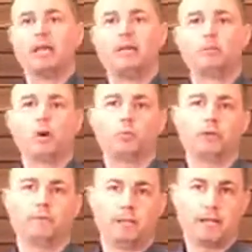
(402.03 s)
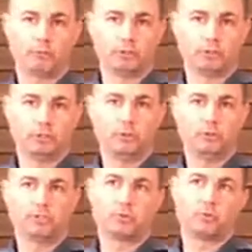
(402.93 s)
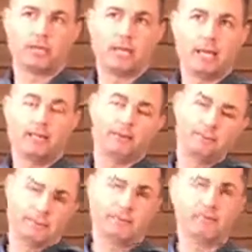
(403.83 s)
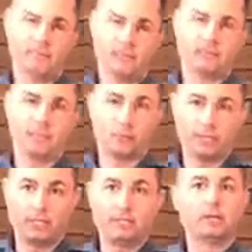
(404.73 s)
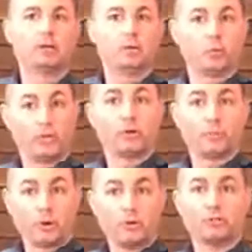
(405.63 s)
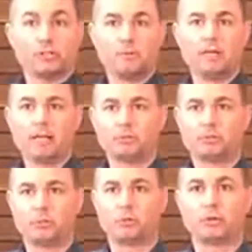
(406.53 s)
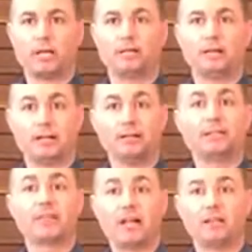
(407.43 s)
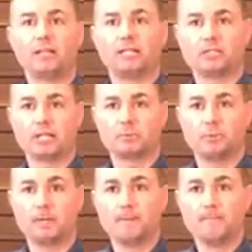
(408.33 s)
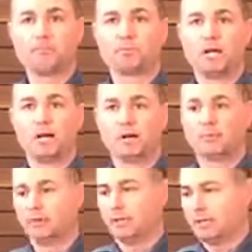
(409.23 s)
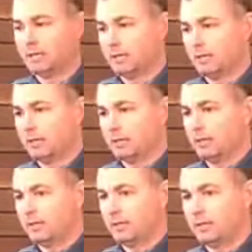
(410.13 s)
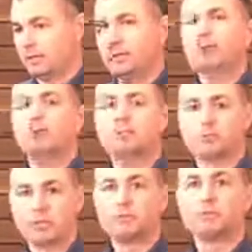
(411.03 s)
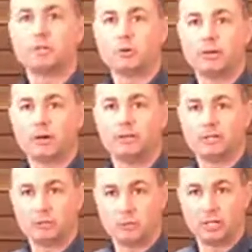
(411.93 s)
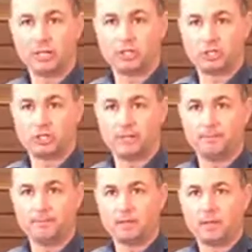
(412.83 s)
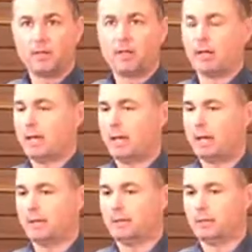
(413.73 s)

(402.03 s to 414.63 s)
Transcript: And what we do is create, I say we, with our partners have been able to create a quality assessment of here's what's been going on in this, and